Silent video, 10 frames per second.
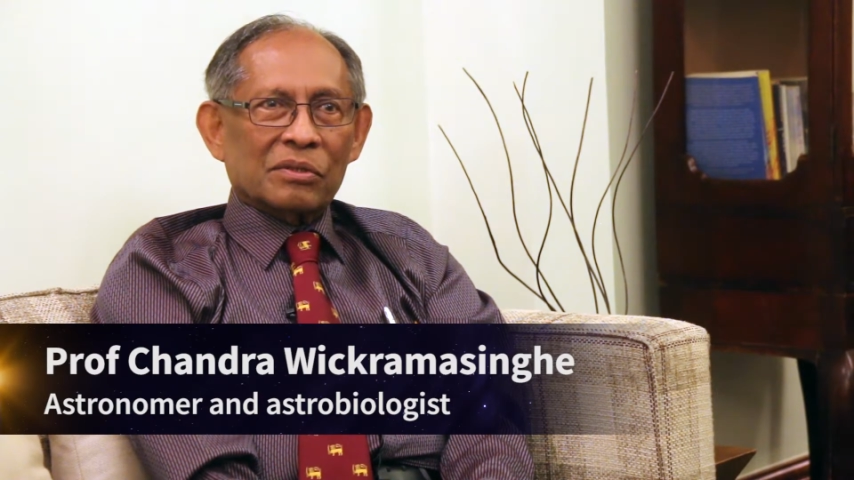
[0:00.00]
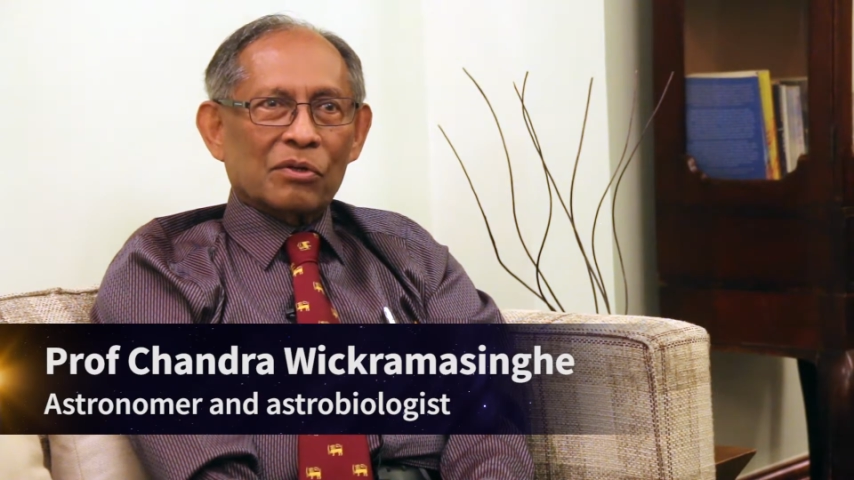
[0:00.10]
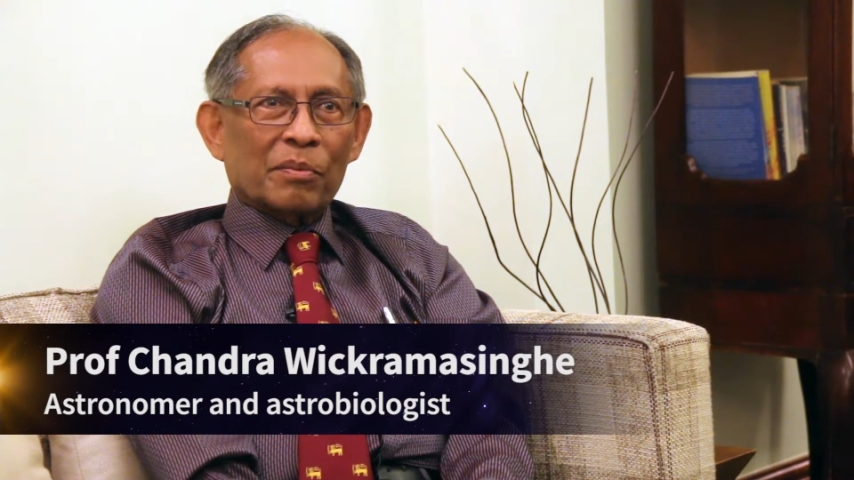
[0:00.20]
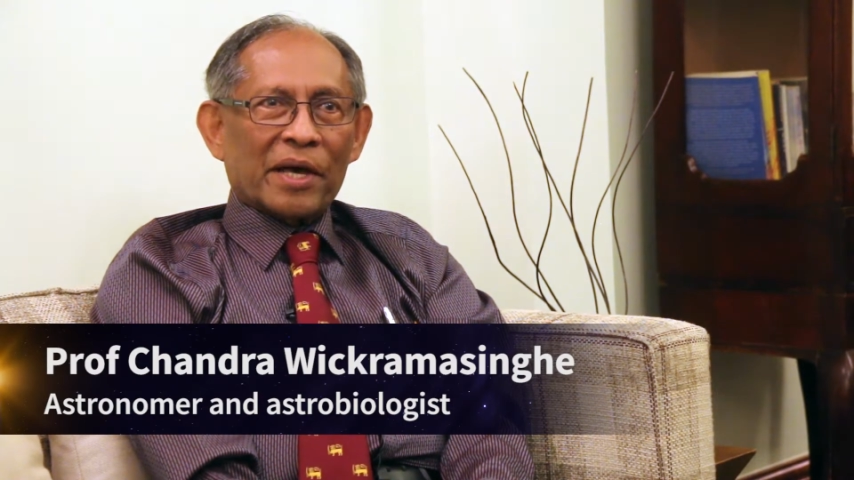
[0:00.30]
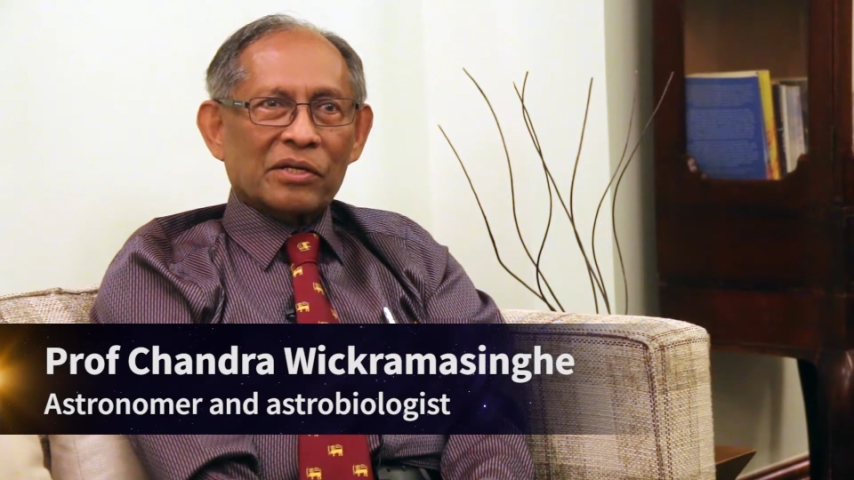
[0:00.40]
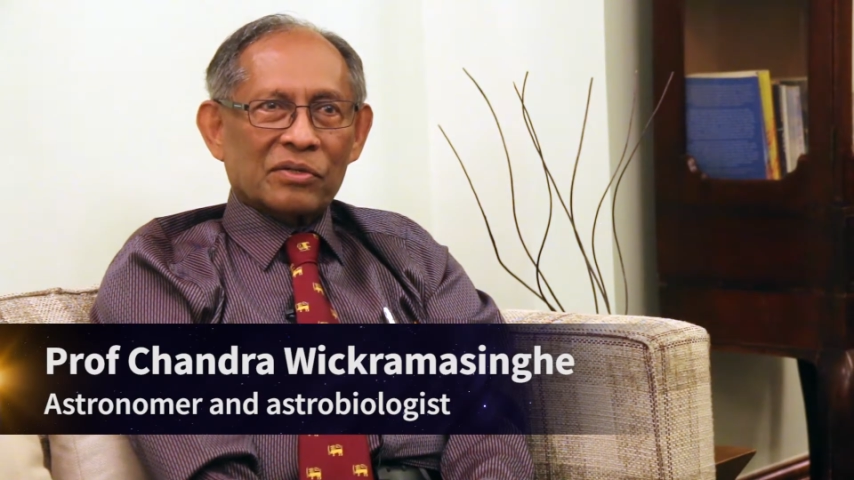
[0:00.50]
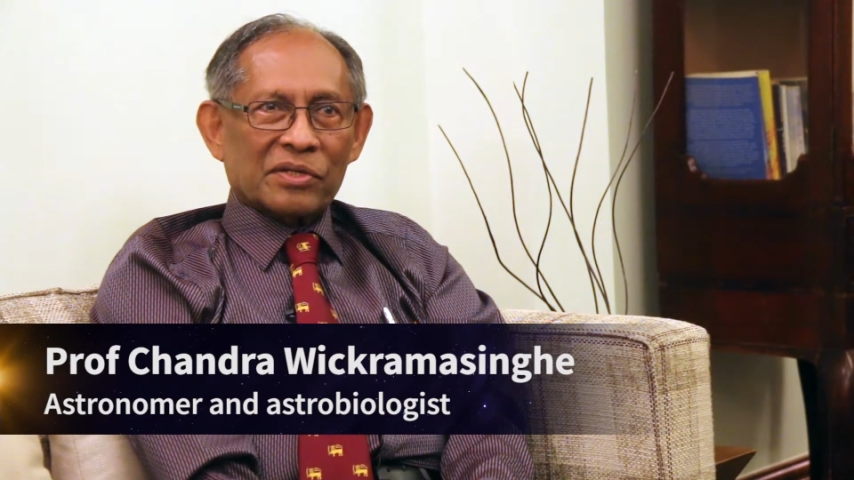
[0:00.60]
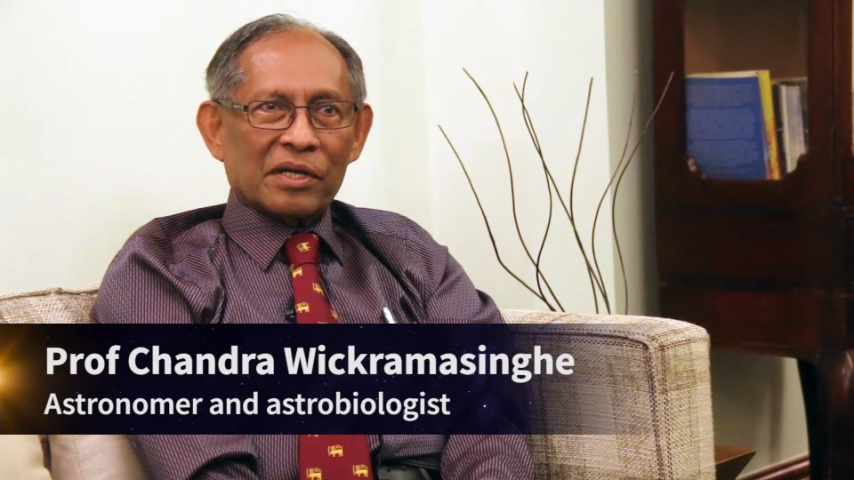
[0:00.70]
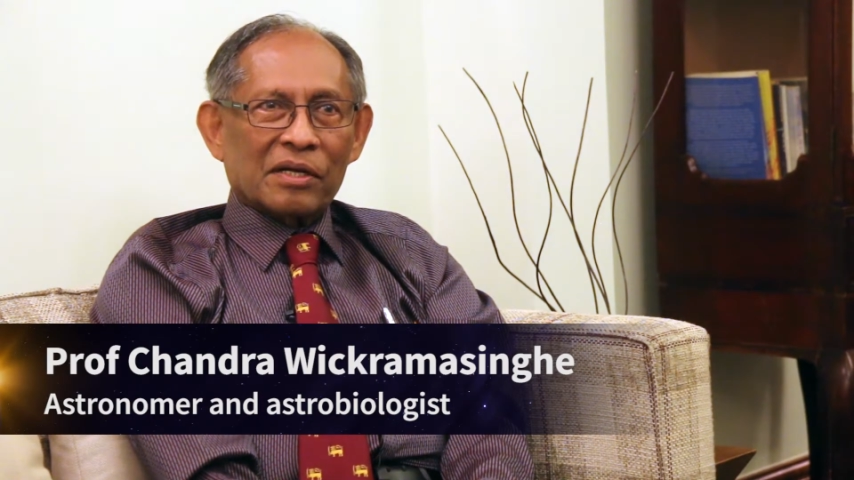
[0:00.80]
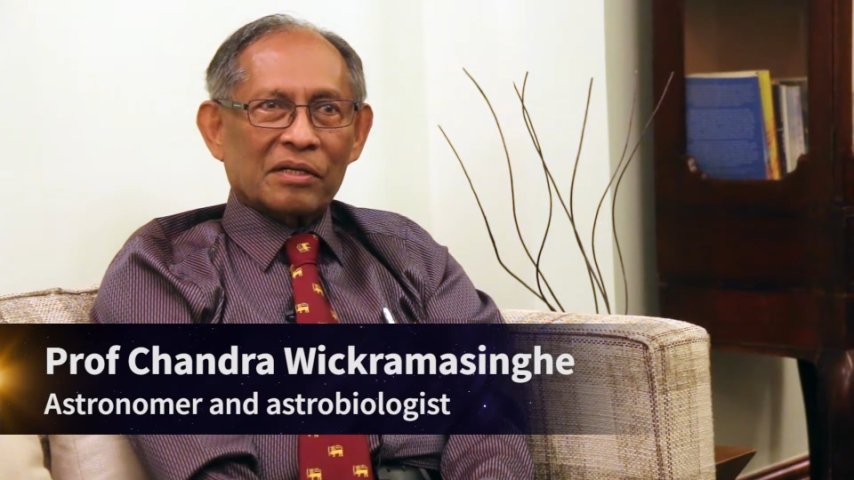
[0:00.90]
go back to
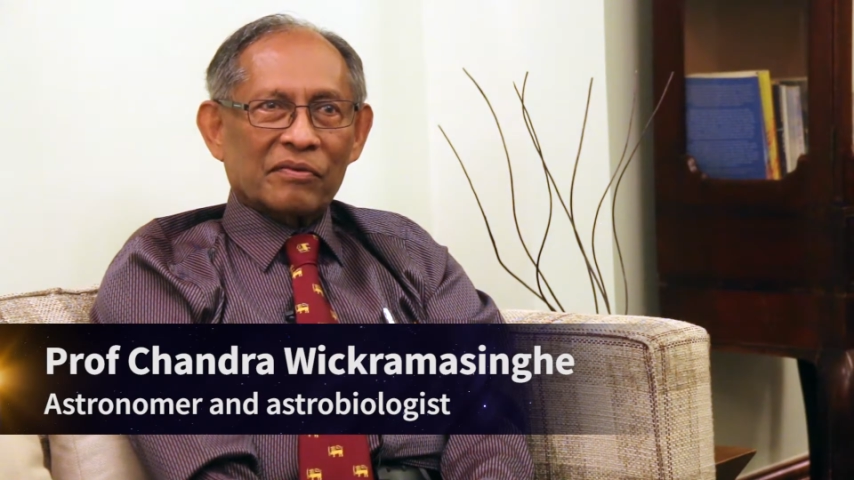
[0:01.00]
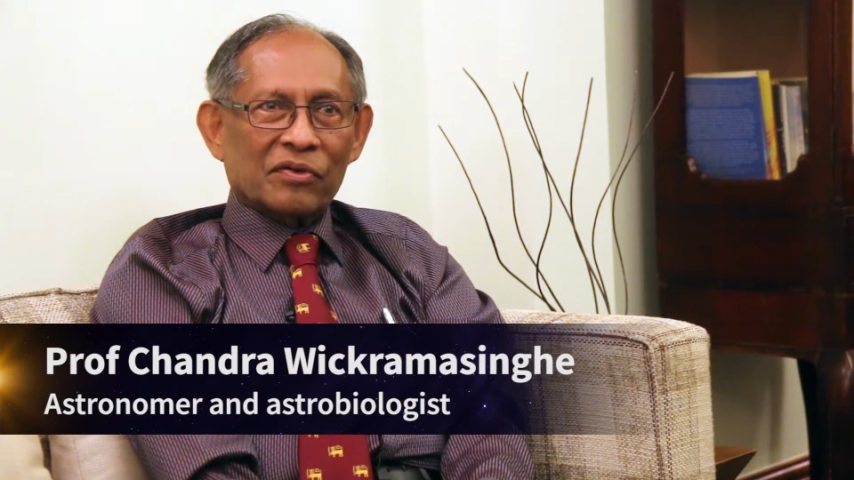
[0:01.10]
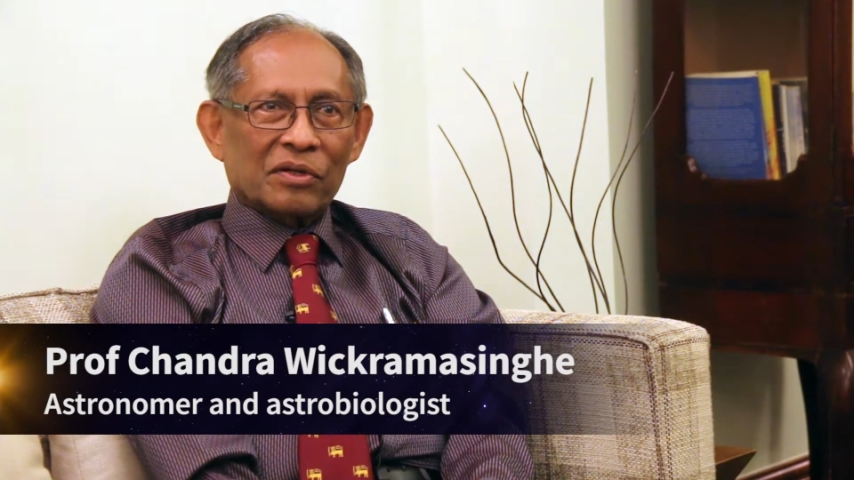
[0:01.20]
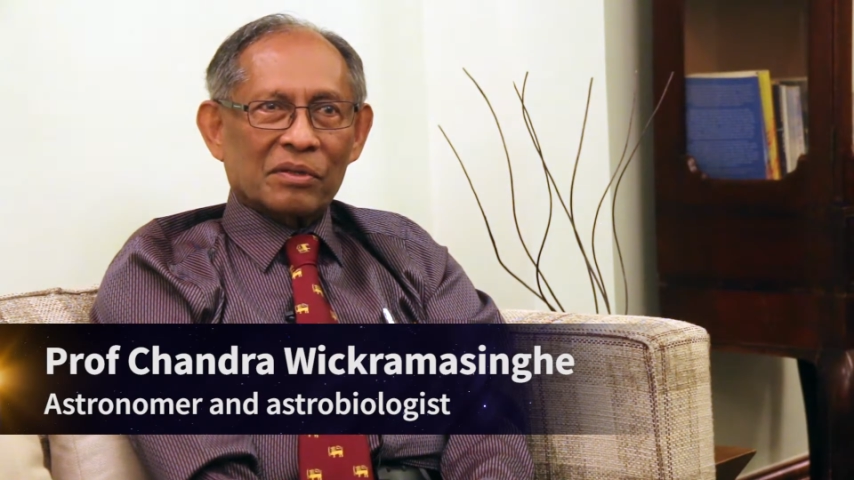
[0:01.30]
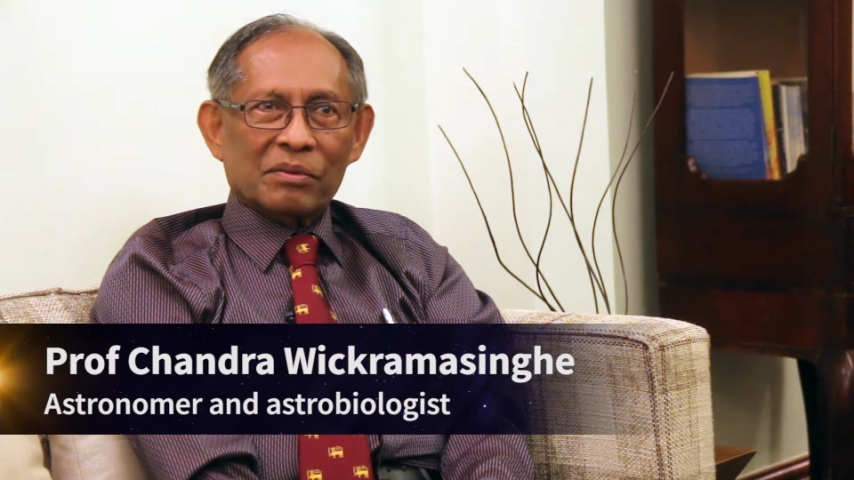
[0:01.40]
Sri Lanka for